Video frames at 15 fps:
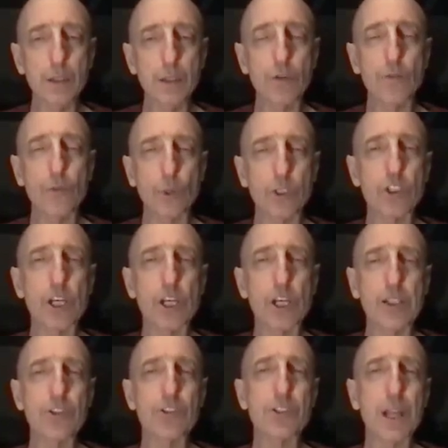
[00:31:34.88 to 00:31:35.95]
look for
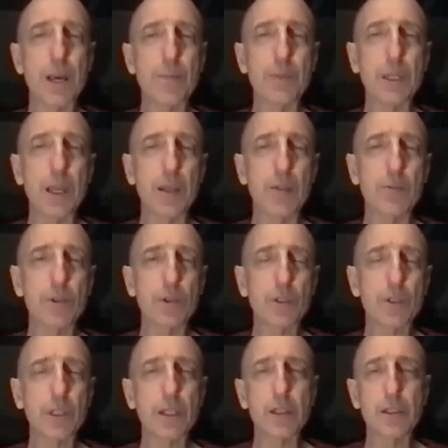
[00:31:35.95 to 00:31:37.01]
changes in that
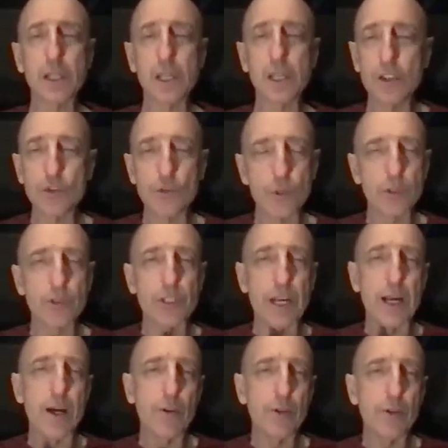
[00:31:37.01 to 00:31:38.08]
behavior and then drill
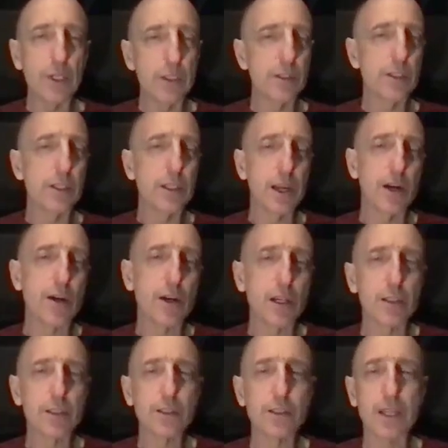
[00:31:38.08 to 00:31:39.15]
down into the
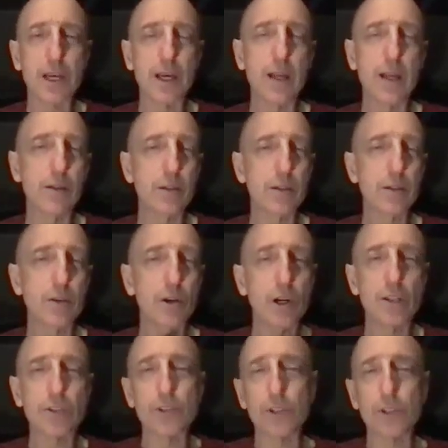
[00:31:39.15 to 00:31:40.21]
areas that
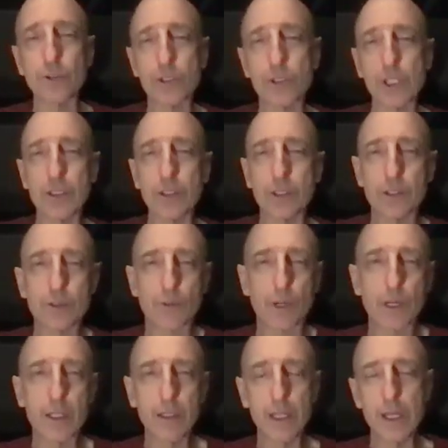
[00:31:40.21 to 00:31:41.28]
cause those changes,
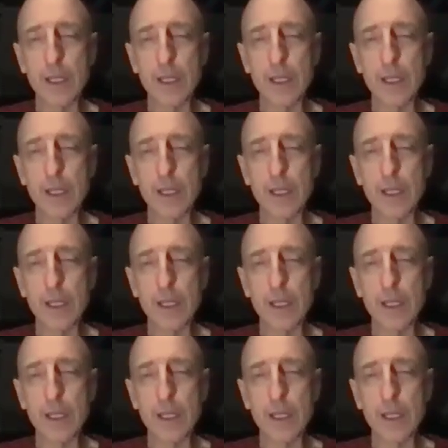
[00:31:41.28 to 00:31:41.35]
right?